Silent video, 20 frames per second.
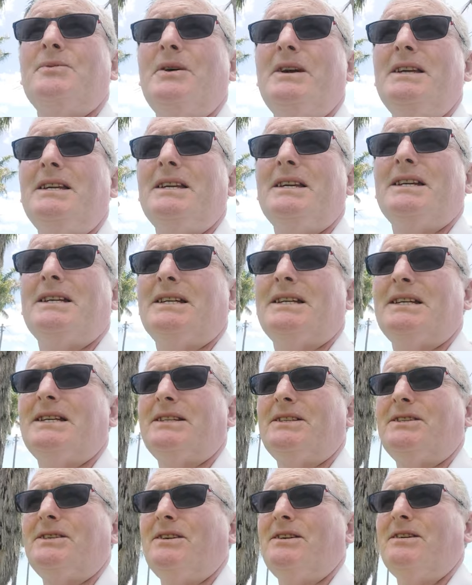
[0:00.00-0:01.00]
week,
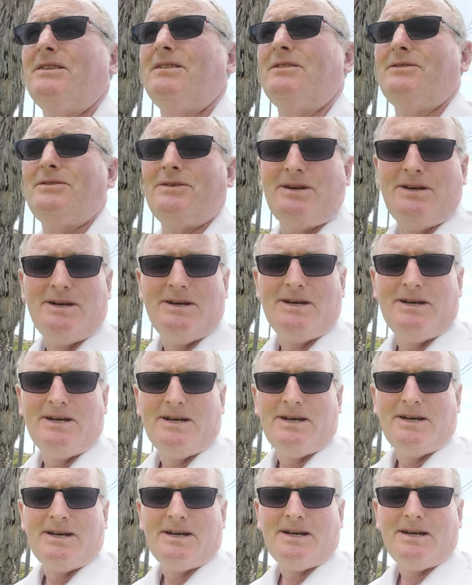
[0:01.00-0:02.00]
so
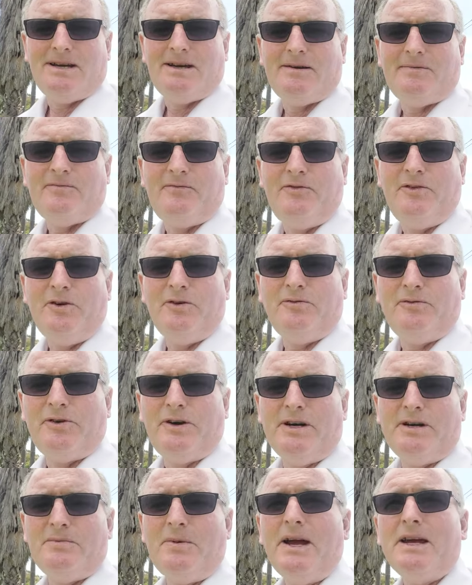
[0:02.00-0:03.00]
um, feel
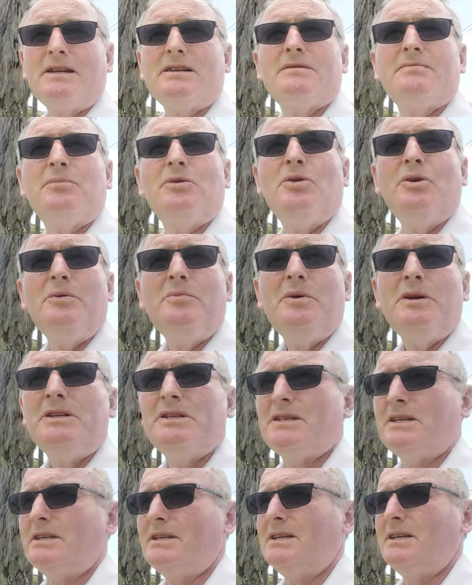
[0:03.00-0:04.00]
free to make an
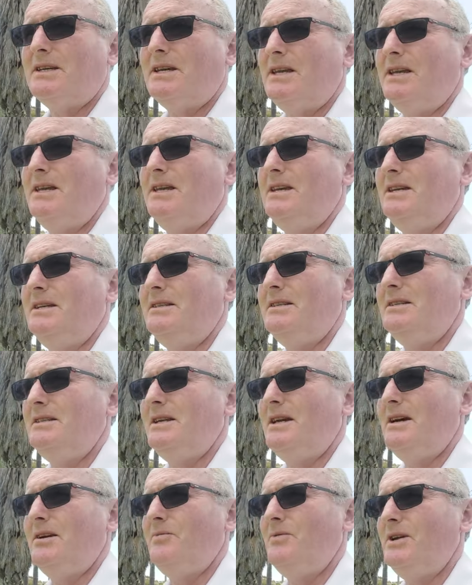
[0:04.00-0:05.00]
appointment and
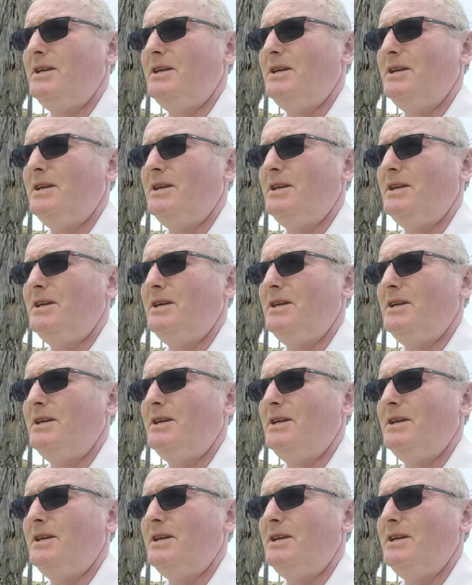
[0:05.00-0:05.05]
uh, we